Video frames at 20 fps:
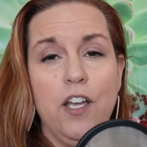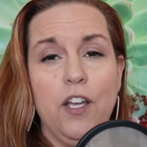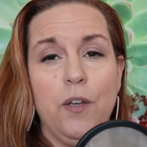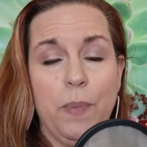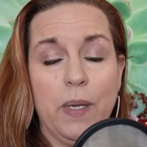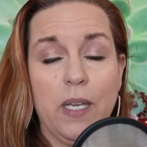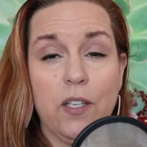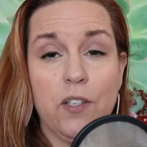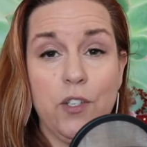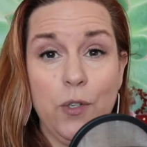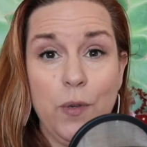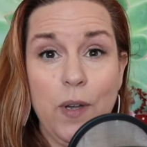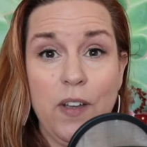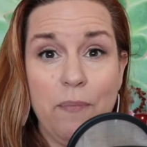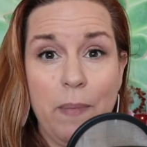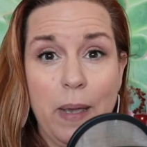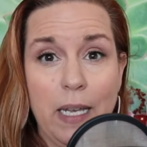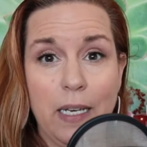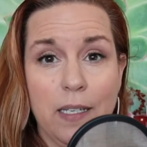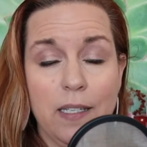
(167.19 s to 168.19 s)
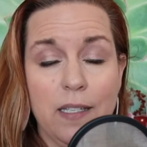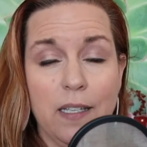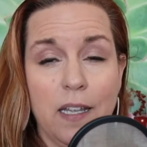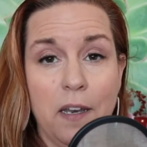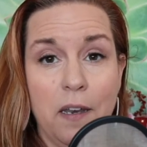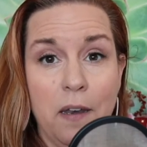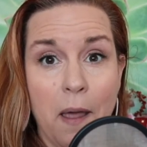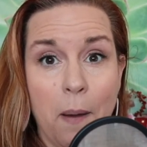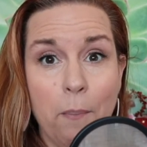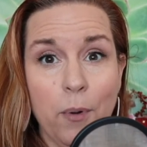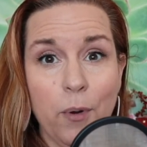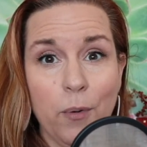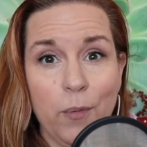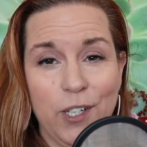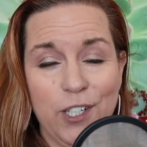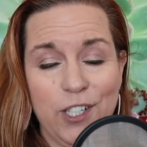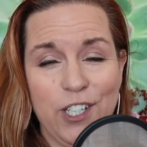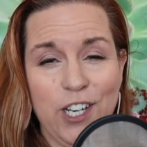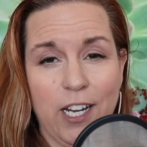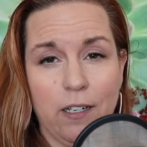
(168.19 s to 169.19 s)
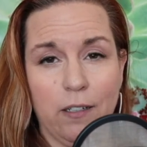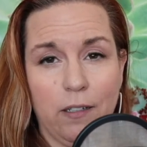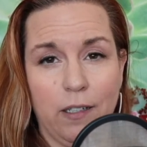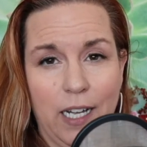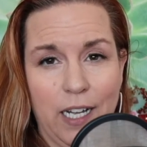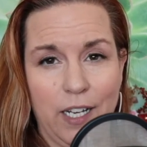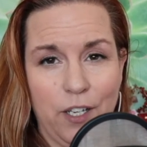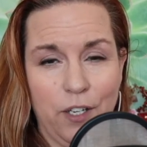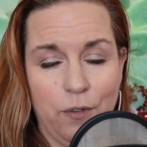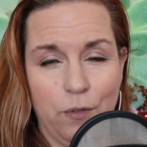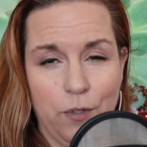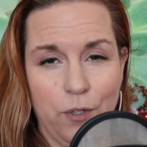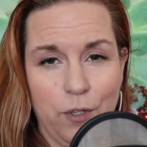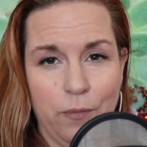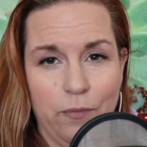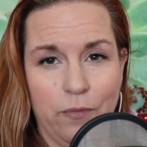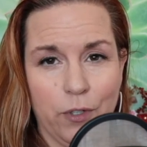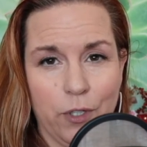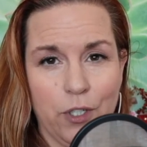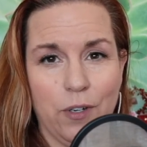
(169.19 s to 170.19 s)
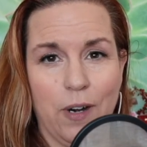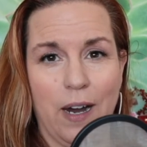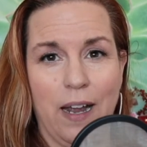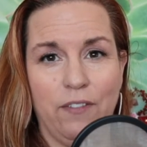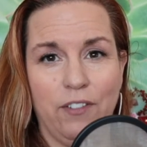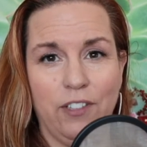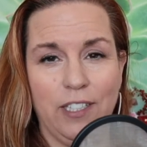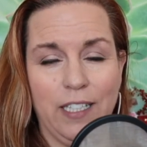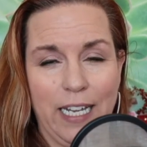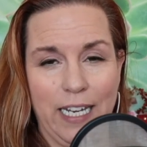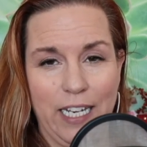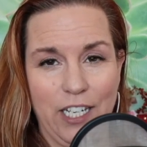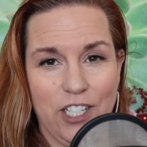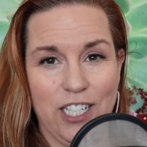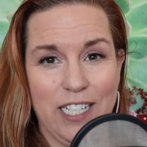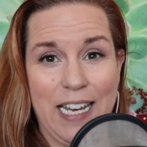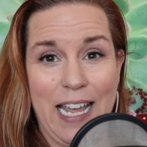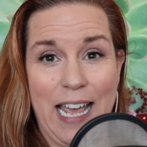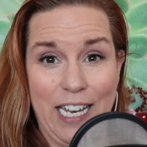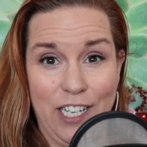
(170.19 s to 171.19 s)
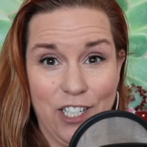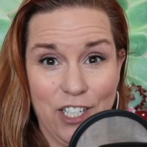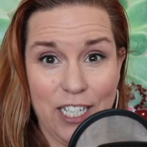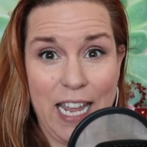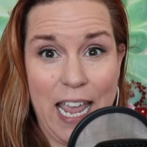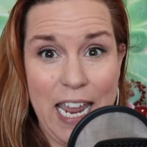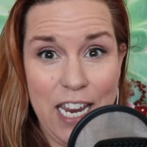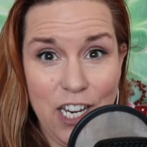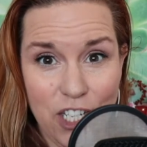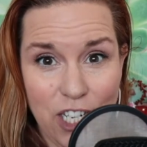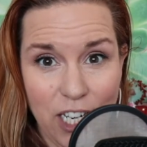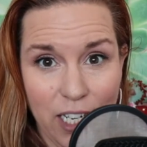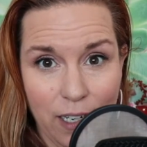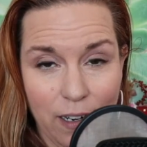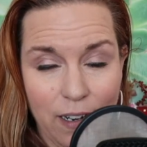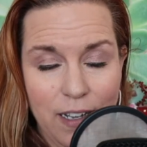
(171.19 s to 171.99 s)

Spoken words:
because you have made us the number one channel on YouTube for travel agent education.